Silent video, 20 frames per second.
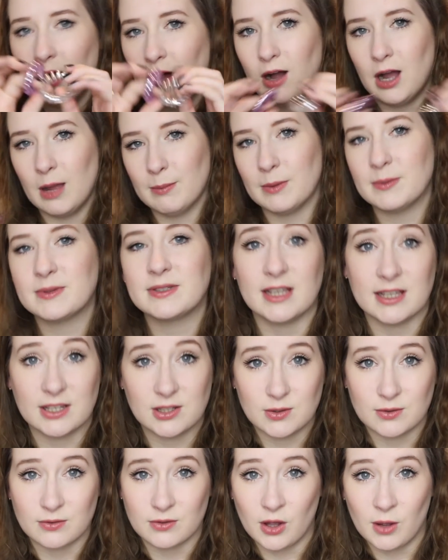I'm
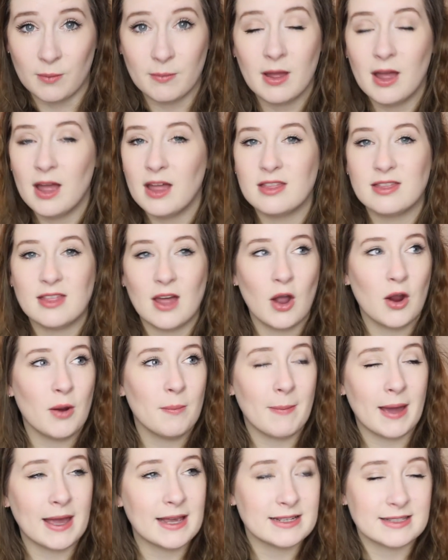obsessed with them. They're
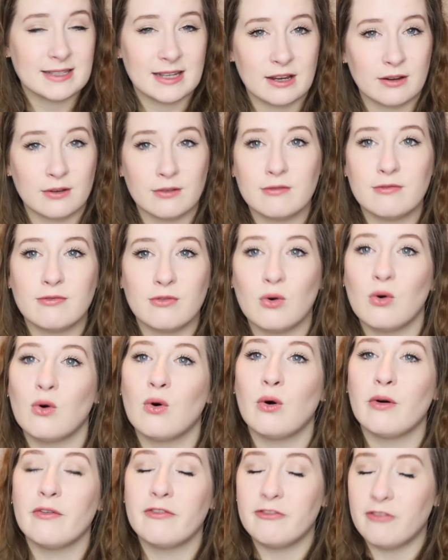amazing
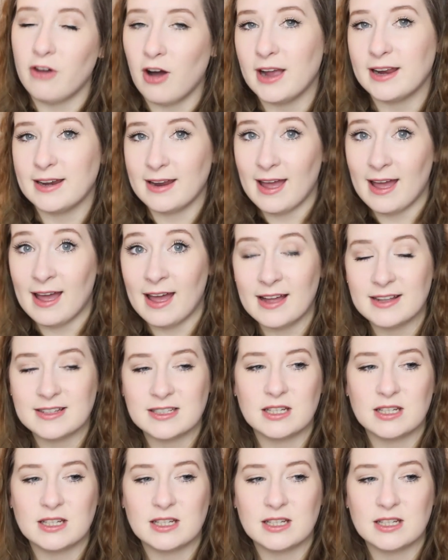for fine hair